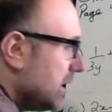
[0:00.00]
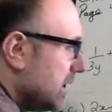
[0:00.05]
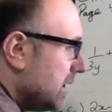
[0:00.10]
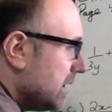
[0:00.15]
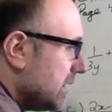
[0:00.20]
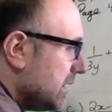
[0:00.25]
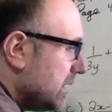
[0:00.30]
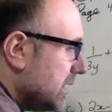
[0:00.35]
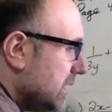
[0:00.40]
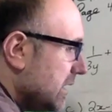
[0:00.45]

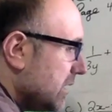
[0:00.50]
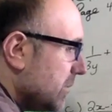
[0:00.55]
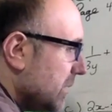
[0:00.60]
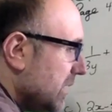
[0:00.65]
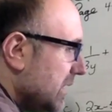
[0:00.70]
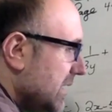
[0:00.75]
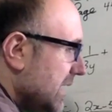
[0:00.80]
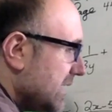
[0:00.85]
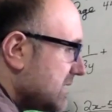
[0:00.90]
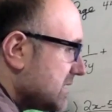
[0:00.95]
a little bit
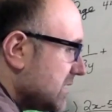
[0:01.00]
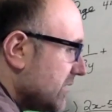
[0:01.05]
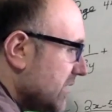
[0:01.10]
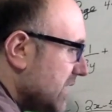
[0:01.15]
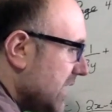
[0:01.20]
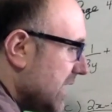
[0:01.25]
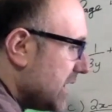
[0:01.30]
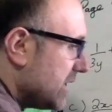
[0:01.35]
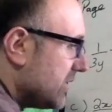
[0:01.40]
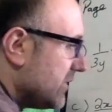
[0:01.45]
less of a
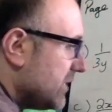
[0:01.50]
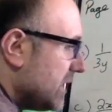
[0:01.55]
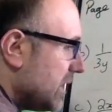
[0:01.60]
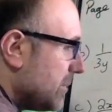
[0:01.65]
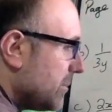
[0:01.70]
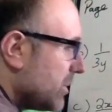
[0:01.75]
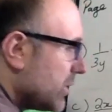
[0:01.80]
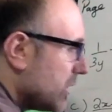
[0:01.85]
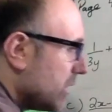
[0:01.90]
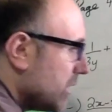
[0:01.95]
negative
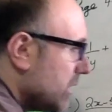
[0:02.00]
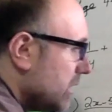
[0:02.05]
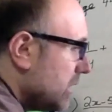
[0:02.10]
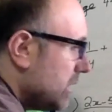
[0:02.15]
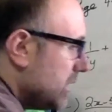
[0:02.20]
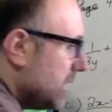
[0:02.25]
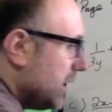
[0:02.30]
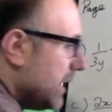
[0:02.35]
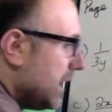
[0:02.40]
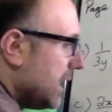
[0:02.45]
number,
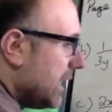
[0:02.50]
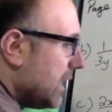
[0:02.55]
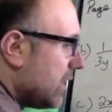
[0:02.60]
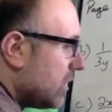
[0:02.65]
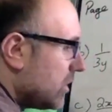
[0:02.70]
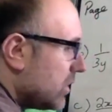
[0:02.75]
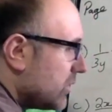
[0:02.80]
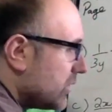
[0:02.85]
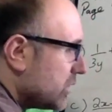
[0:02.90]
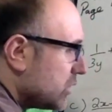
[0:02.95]
all
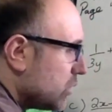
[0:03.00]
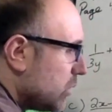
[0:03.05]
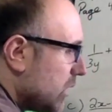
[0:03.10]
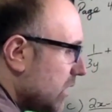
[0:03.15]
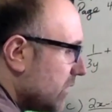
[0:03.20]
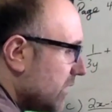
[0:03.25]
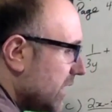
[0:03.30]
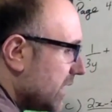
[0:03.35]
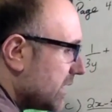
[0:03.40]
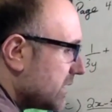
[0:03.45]
over
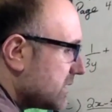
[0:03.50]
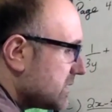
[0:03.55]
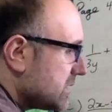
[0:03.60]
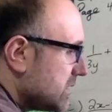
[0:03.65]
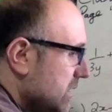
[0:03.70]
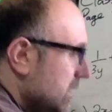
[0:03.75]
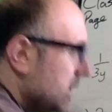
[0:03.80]
12x.